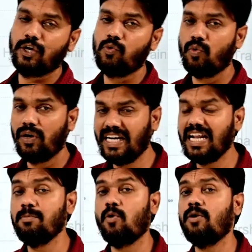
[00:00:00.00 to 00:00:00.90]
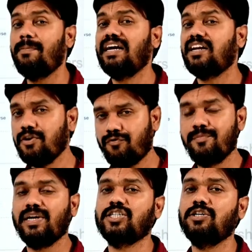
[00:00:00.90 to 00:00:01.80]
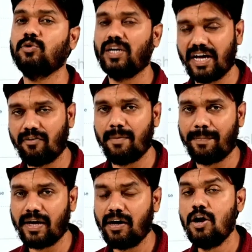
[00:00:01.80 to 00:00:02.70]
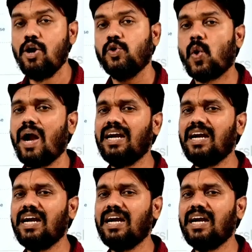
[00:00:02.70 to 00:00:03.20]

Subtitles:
give little more better information to the developer to